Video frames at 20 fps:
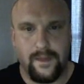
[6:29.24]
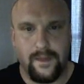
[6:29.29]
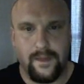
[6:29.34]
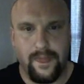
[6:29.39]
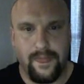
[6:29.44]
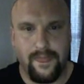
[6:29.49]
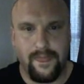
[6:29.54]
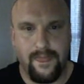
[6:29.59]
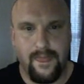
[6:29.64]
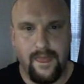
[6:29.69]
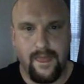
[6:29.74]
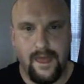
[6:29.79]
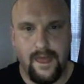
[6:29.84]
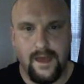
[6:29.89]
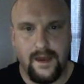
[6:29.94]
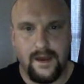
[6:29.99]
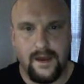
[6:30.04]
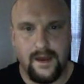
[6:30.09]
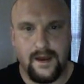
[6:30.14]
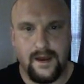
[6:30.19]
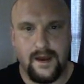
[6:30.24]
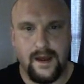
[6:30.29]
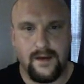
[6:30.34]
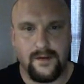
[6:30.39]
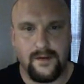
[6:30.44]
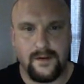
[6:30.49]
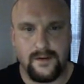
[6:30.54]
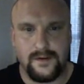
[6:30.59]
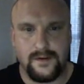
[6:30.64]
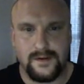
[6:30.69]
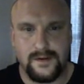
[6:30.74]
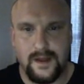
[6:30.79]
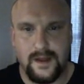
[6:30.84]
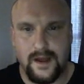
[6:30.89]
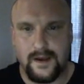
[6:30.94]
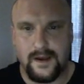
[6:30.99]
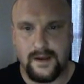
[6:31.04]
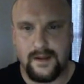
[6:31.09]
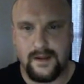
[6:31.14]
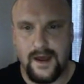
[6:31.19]
And now that you
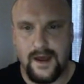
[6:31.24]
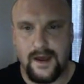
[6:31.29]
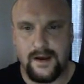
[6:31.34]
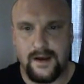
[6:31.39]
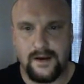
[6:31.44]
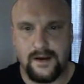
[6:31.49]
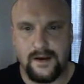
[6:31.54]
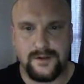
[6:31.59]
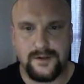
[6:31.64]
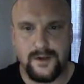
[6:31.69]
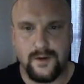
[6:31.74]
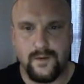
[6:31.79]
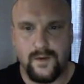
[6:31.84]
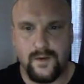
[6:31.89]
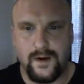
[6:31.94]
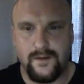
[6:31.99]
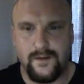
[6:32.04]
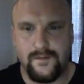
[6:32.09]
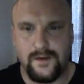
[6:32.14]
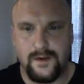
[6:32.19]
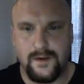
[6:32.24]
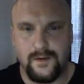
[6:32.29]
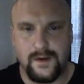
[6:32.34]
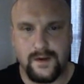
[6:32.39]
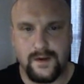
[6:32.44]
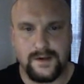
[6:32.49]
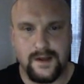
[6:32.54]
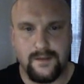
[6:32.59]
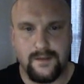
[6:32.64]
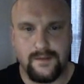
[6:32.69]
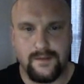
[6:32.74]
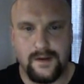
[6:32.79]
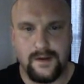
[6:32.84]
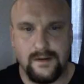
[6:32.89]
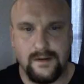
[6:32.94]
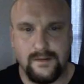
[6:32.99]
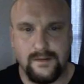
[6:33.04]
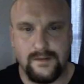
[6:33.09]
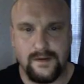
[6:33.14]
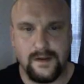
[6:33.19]
selected that, it'll show 1 of 2 accepted.
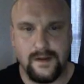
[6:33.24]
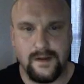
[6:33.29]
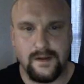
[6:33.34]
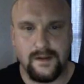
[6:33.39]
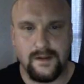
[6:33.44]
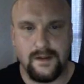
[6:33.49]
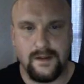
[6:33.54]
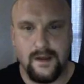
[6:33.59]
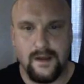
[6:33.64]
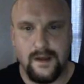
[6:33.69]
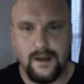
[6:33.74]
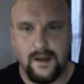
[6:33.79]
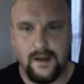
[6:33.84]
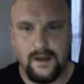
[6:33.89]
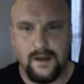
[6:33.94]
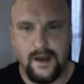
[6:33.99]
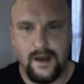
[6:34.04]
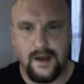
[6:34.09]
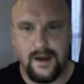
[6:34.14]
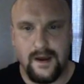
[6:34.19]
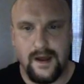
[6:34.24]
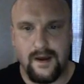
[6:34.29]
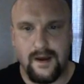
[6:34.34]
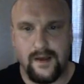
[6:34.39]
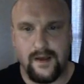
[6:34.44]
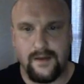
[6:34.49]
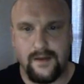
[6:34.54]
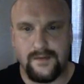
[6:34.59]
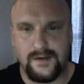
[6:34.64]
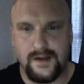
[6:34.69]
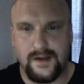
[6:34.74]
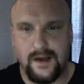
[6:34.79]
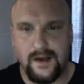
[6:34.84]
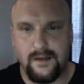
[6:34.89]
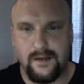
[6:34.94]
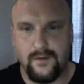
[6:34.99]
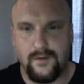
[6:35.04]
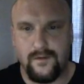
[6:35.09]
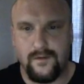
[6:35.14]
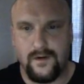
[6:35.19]
See, that Now
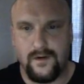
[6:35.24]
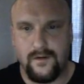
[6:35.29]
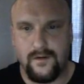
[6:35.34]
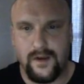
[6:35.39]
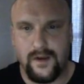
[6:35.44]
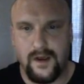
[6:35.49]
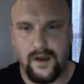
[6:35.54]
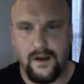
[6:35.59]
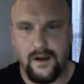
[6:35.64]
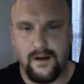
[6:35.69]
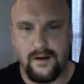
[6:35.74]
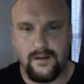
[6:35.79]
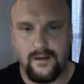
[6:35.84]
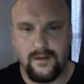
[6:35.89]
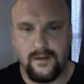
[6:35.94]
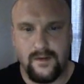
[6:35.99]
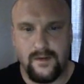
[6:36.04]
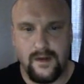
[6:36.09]
Lifestyle moved over here.